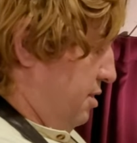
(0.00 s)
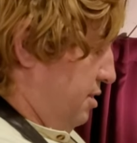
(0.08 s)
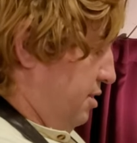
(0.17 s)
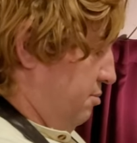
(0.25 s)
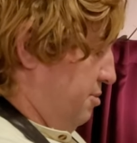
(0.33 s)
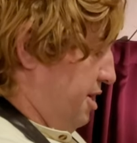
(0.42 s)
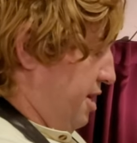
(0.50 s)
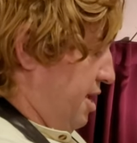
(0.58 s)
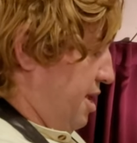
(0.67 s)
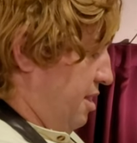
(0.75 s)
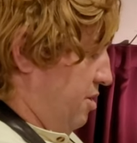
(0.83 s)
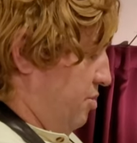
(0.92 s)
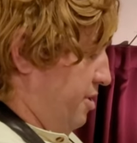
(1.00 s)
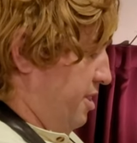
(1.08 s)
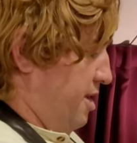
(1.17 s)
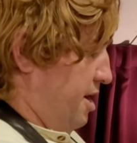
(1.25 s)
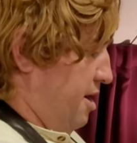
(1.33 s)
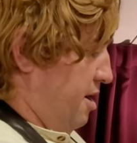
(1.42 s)
a little bit of yellow
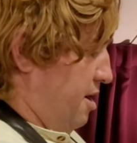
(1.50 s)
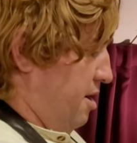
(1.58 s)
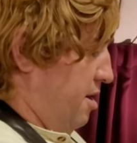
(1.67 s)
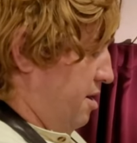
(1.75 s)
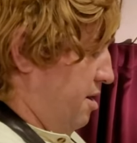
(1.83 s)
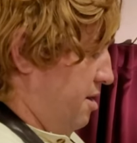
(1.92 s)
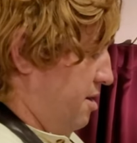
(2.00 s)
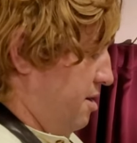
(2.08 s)
in there.